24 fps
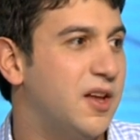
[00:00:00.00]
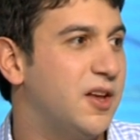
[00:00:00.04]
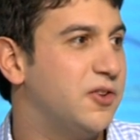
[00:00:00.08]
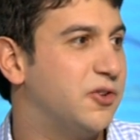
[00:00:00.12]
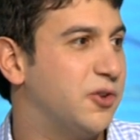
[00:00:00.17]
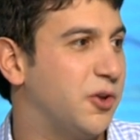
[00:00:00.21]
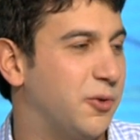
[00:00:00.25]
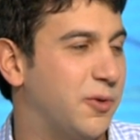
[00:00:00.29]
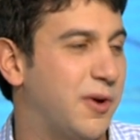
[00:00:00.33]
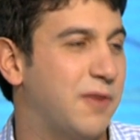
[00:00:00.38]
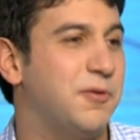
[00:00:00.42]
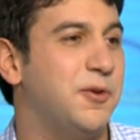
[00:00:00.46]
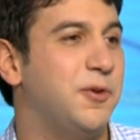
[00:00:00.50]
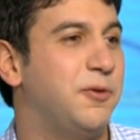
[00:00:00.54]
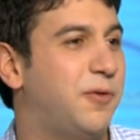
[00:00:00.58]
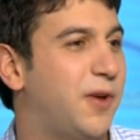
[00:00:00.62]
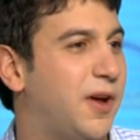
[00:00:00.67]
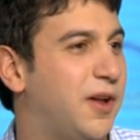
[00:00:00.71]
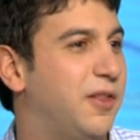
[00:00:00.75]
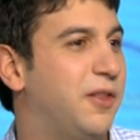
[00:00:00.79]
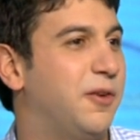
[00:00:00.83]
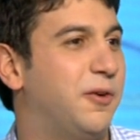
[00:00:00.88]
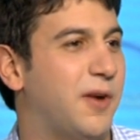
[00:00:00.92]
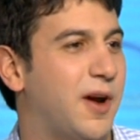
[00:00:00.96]
so the revenue
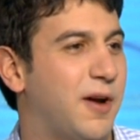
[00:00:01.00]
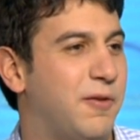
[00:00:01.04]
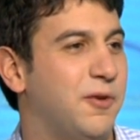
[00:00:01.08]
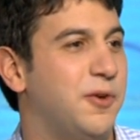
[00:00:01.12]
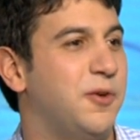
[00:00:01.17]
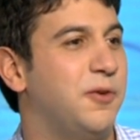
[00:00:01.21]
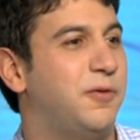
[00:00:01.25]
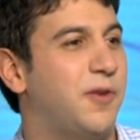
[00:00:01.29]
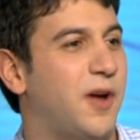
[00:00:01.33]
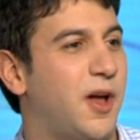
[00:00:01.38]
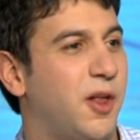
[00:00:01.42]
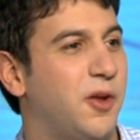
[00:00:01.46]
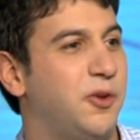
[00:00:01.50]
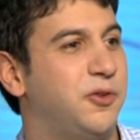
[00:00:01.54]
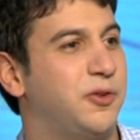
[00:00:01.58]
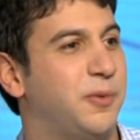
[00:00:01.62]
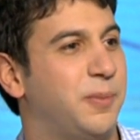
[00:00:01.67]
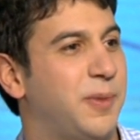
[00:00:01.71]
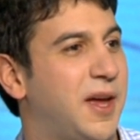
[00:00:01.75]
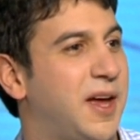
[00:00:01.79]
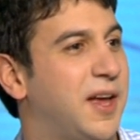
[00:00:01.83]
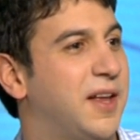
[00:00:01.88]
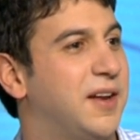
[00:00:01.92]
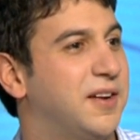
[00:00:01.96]
fo- the revenue follows from
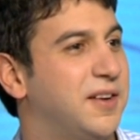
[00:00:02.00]
that. But